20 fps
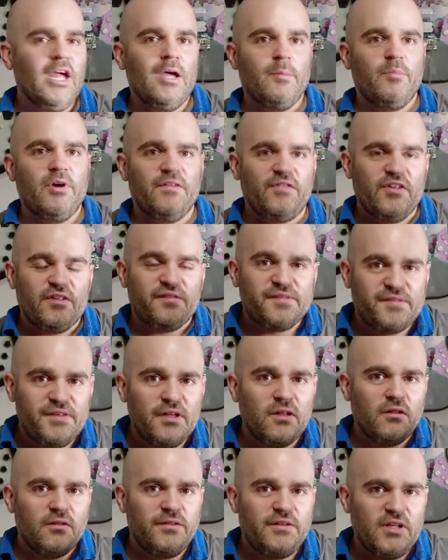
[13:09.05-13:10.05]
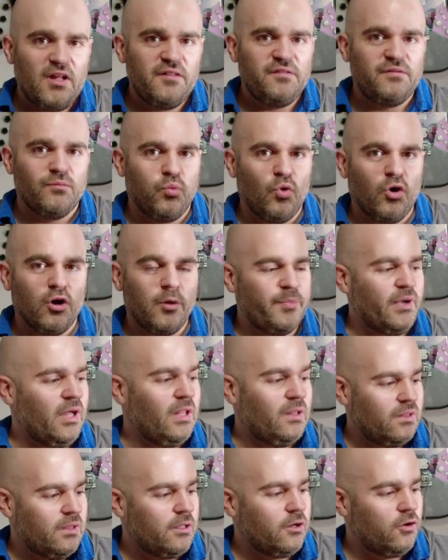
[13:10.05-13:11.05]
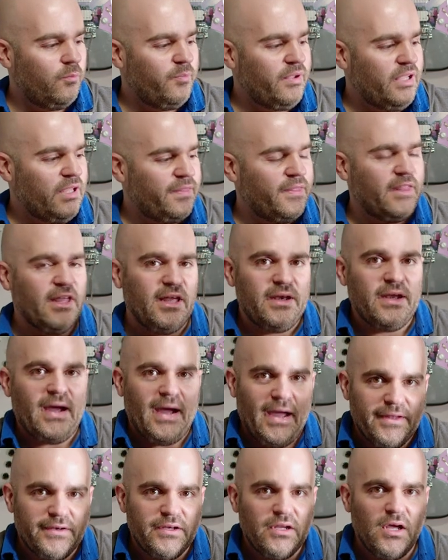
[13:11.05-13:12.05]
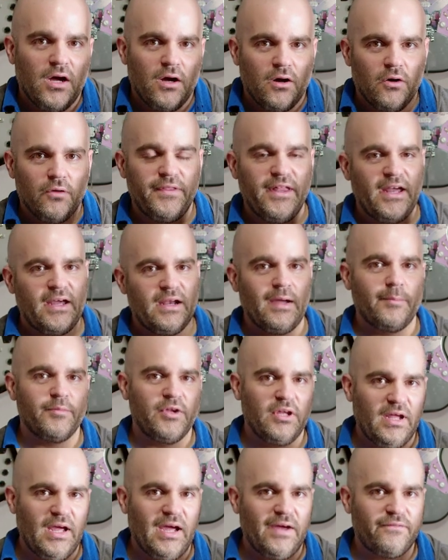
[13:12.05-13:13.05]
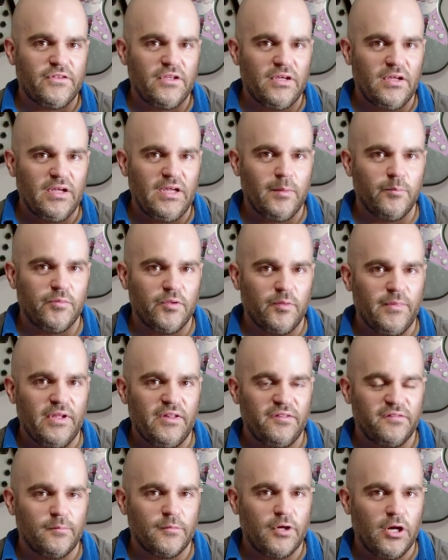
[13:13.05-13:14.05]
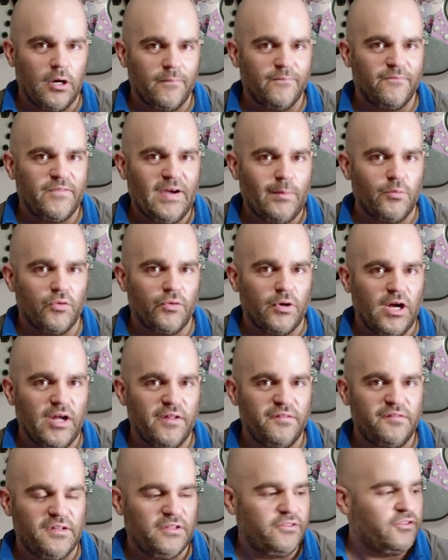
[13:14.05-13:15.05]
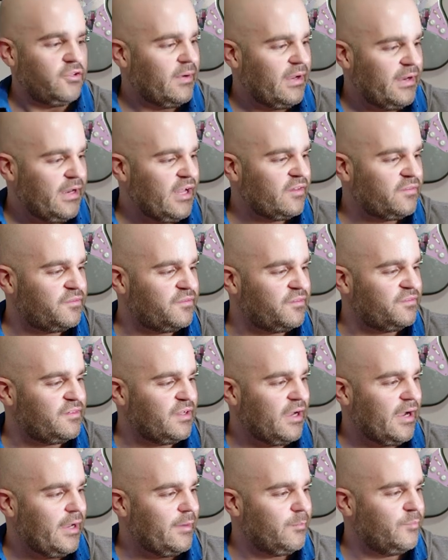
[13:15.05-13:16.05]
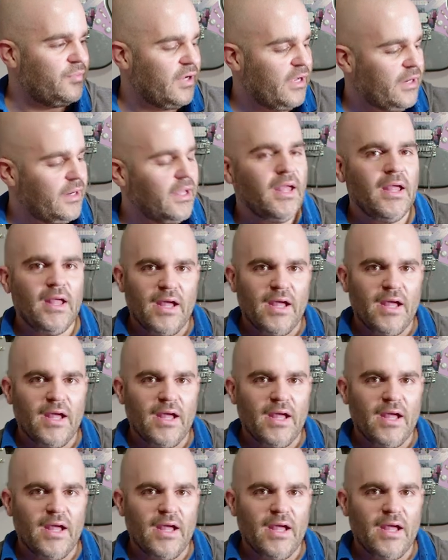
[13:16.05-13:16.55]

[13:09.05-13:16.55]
But if it still does warp a little bit, then I know that I'm gonna have to implement some carbon fiber rods into my next design, but